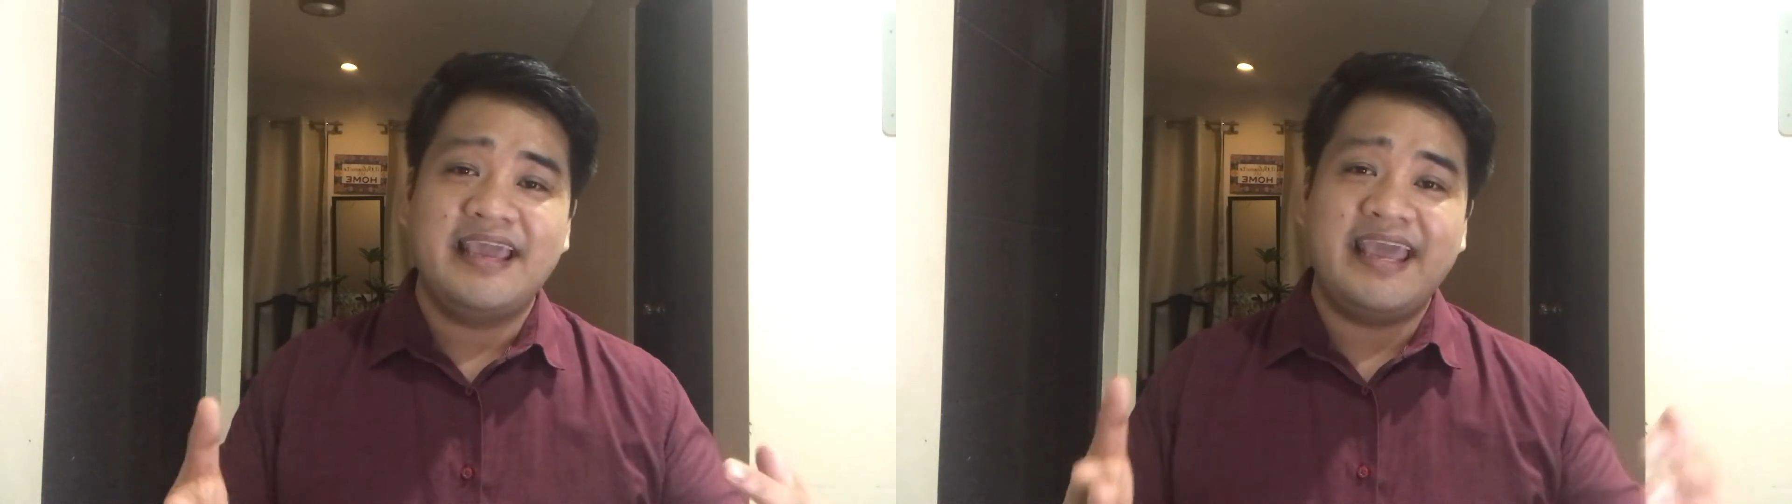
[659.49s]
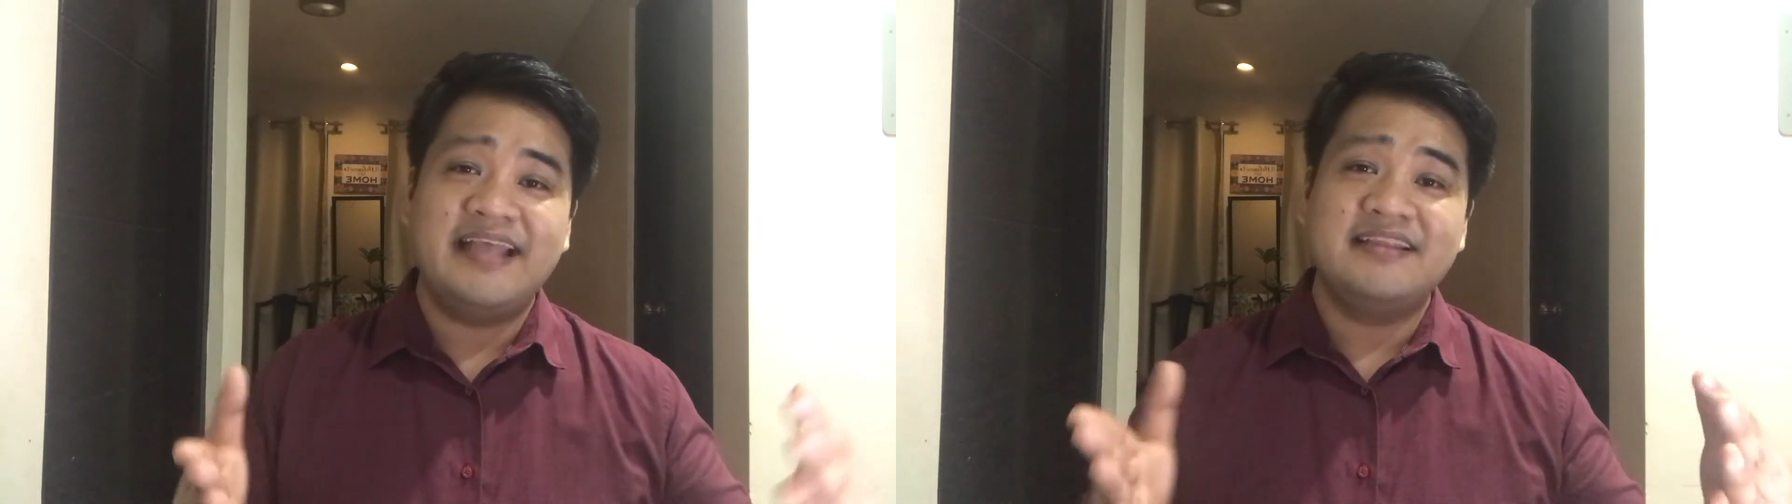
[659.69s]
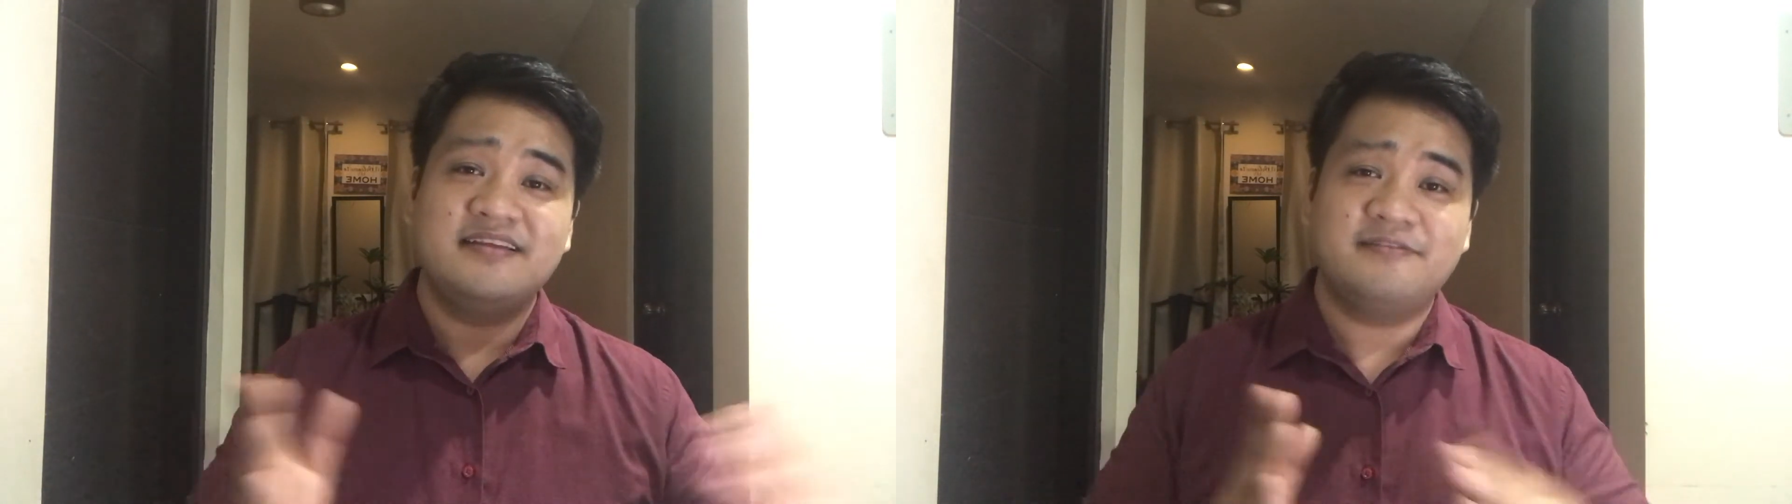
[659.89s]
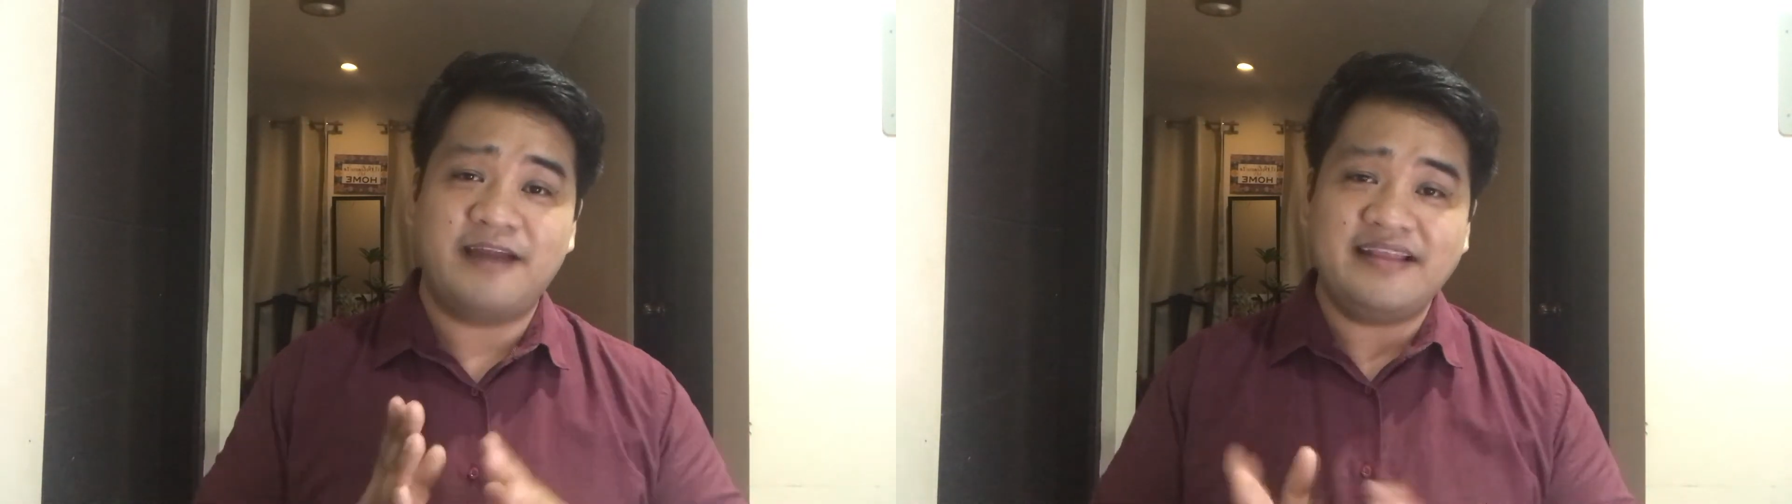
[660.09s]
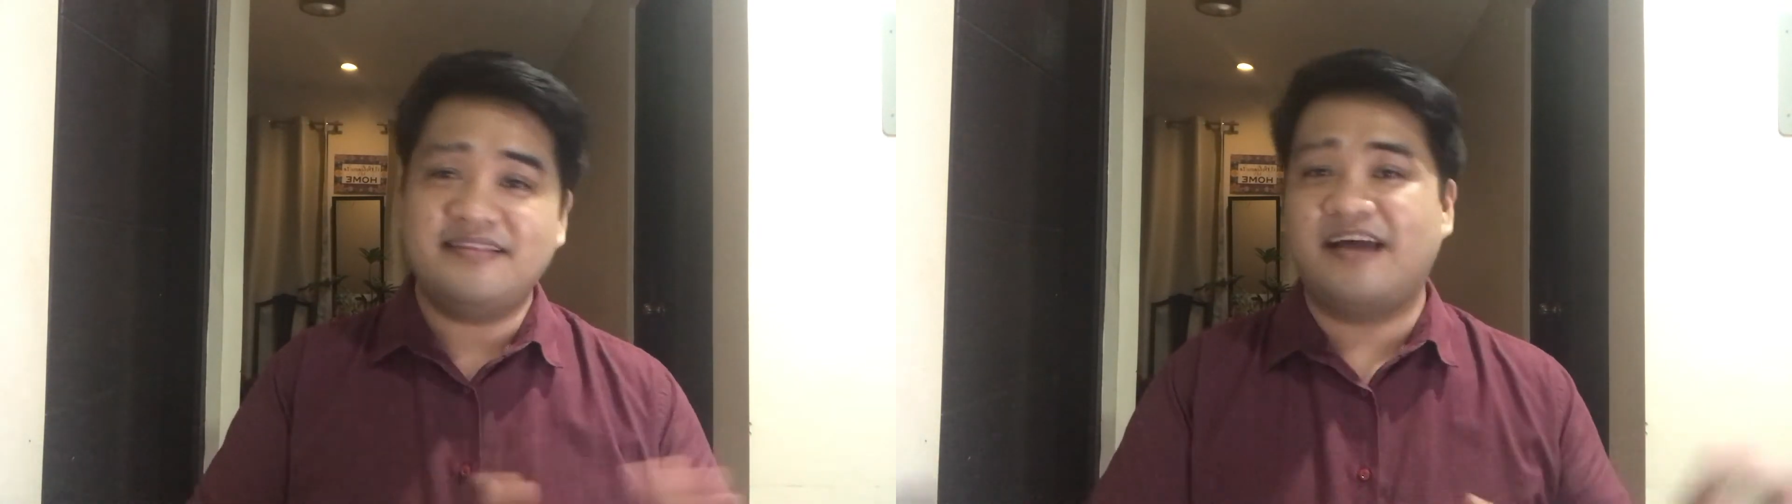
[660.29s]
And
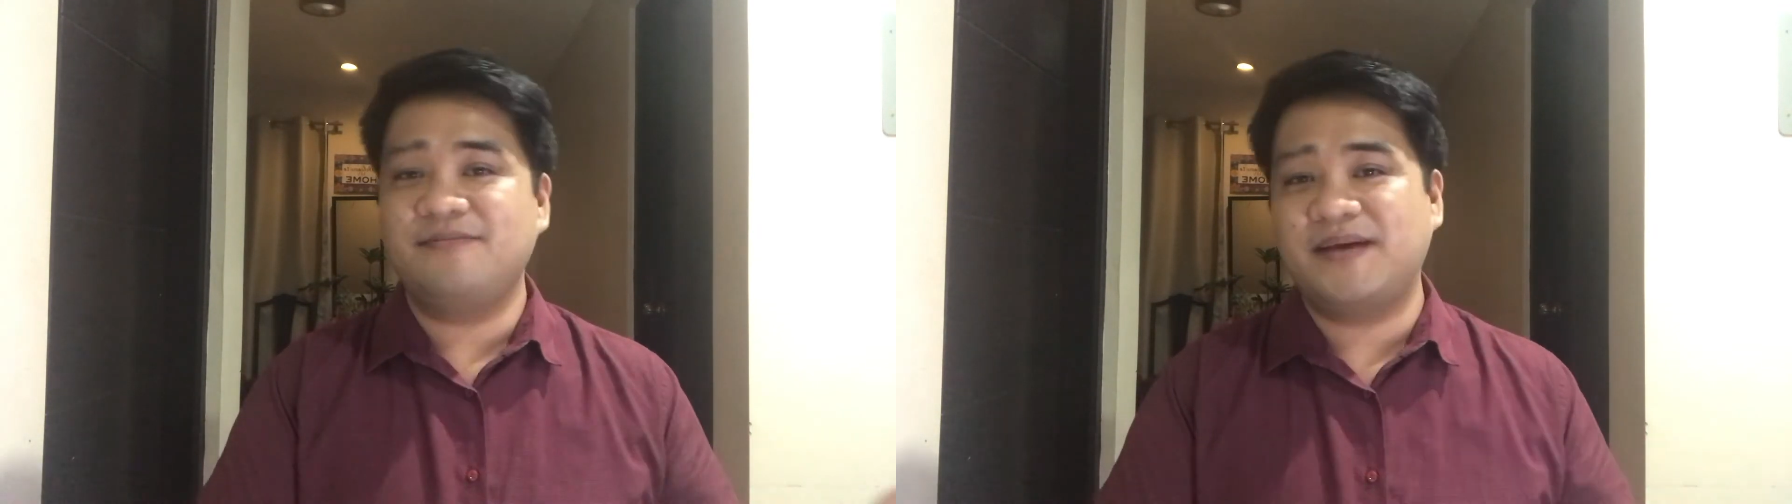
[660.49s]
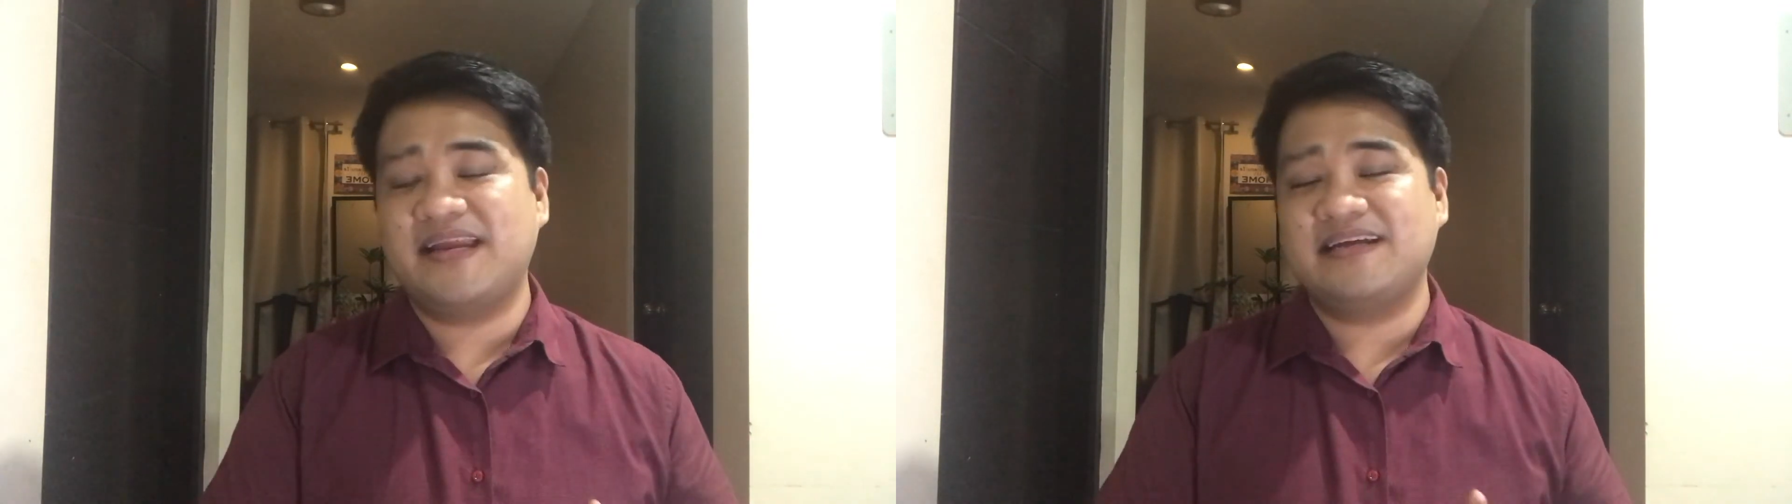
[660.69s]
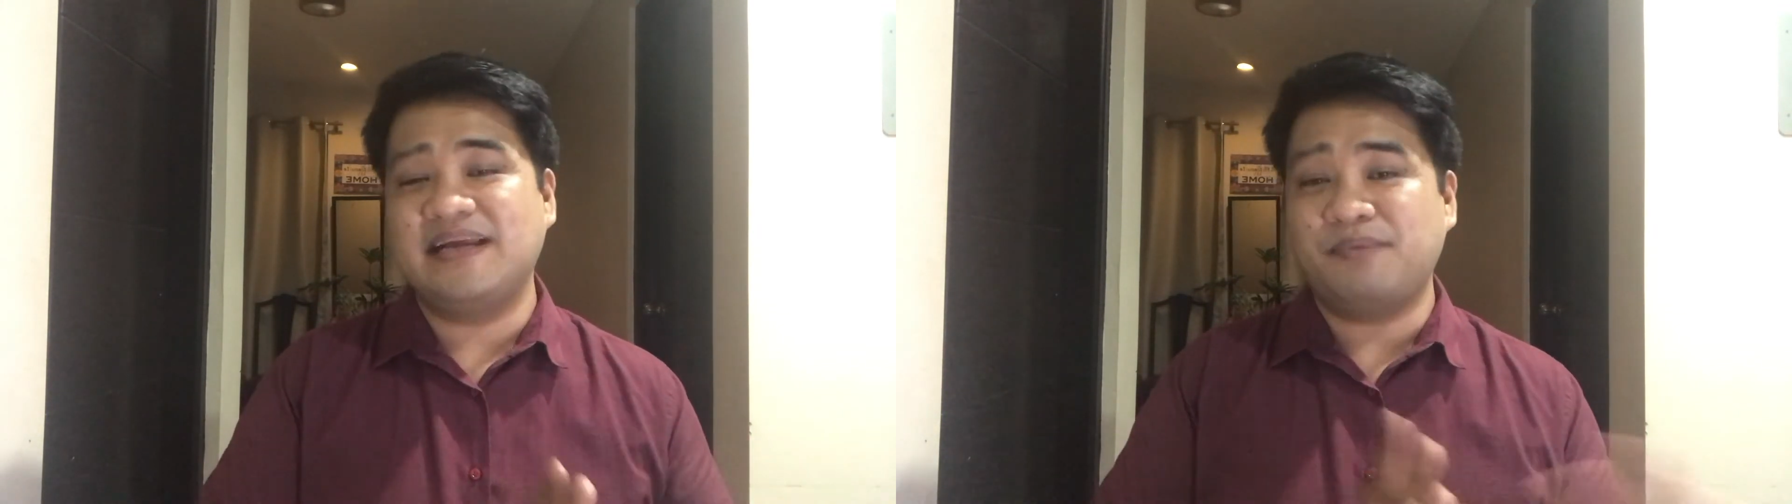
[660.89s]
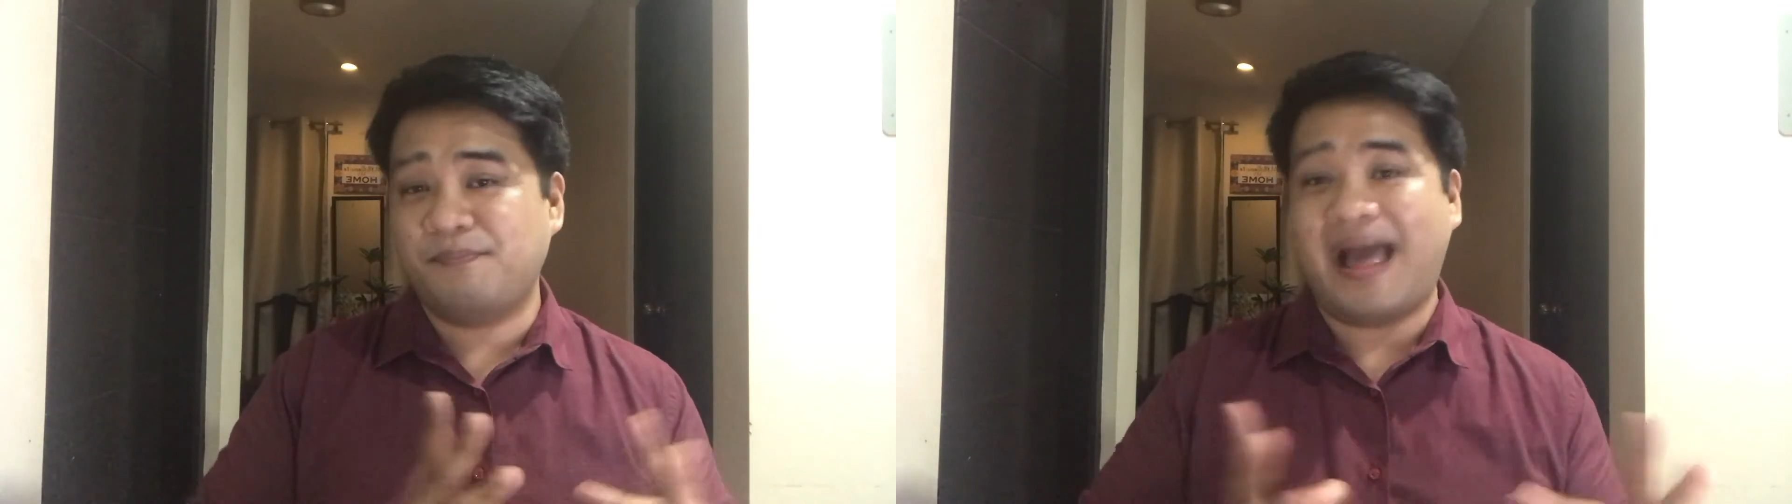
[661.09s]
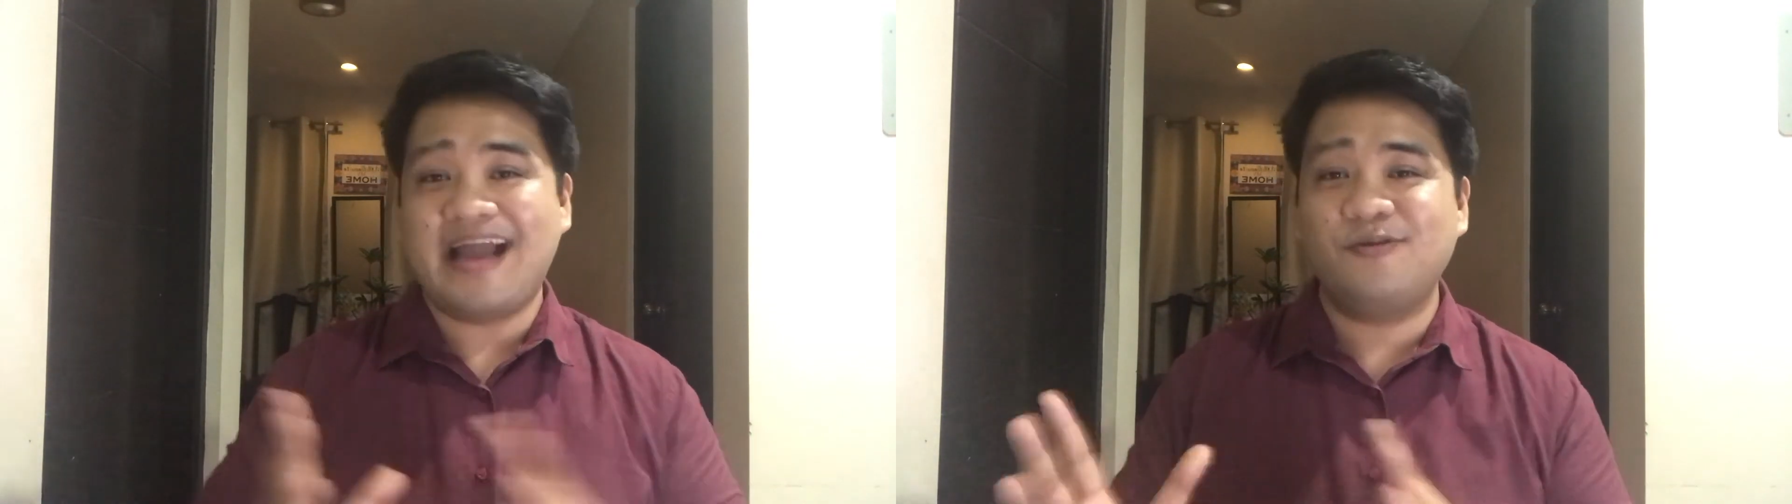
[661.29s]
right now, parang
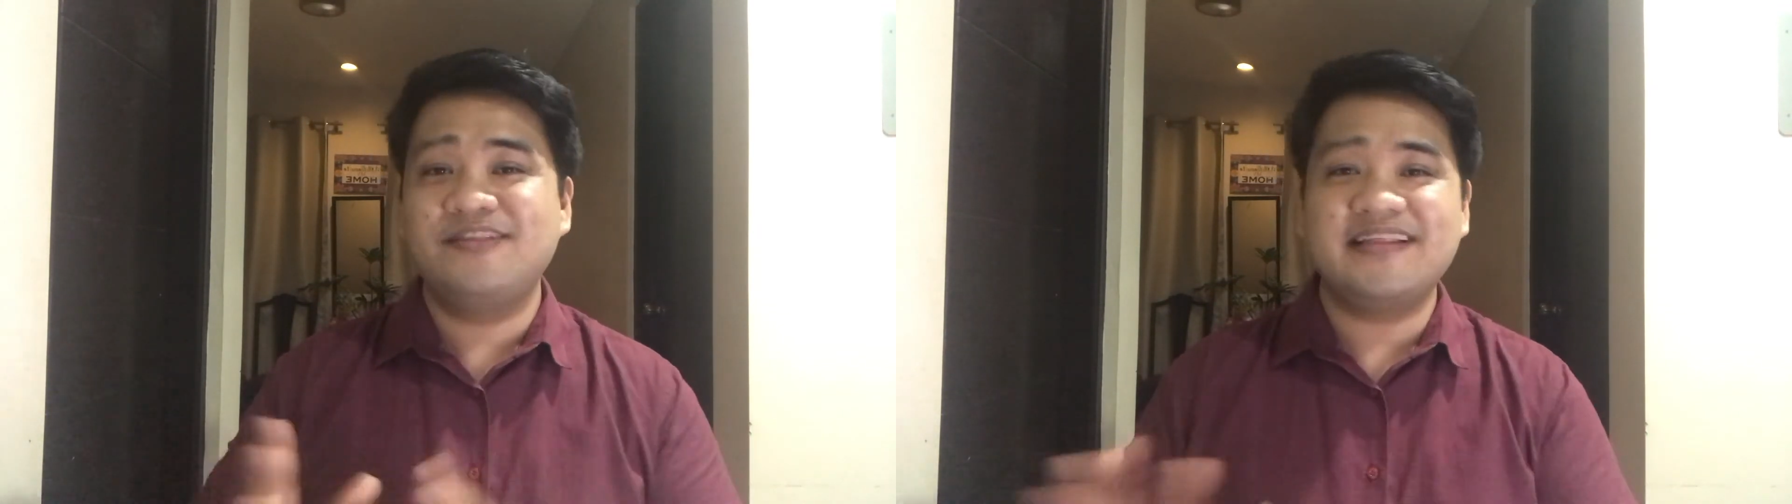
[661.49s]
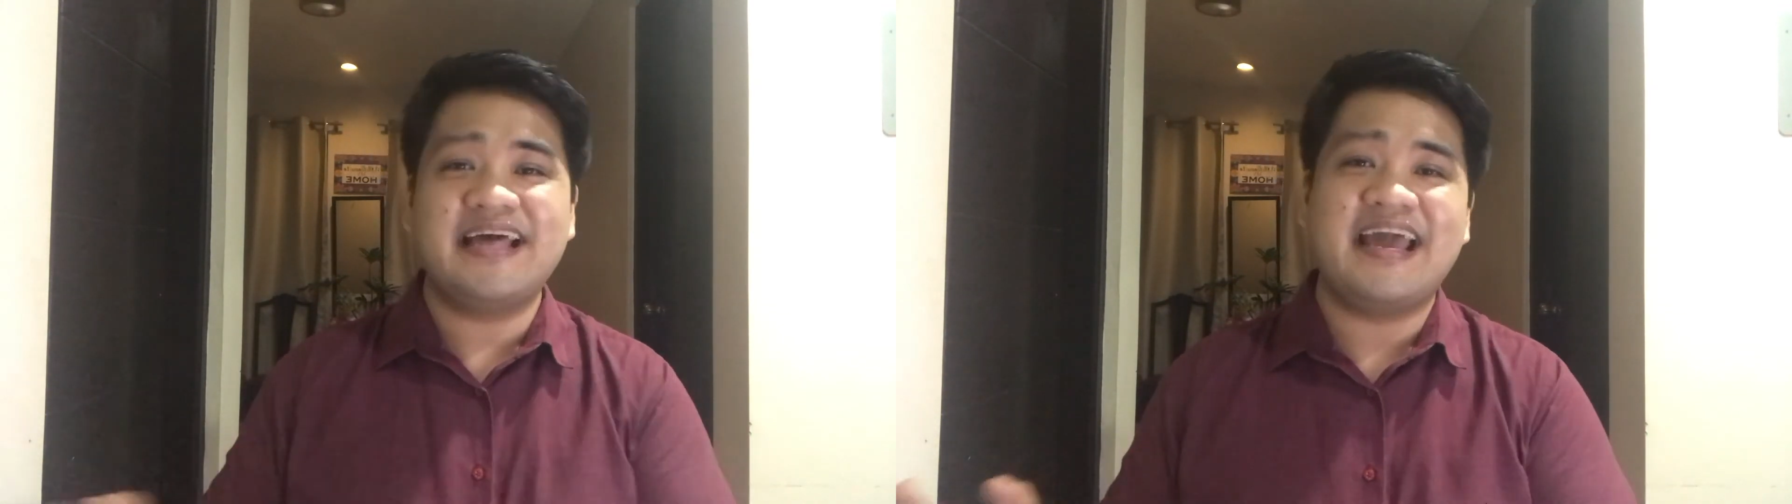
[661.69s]
napapagod na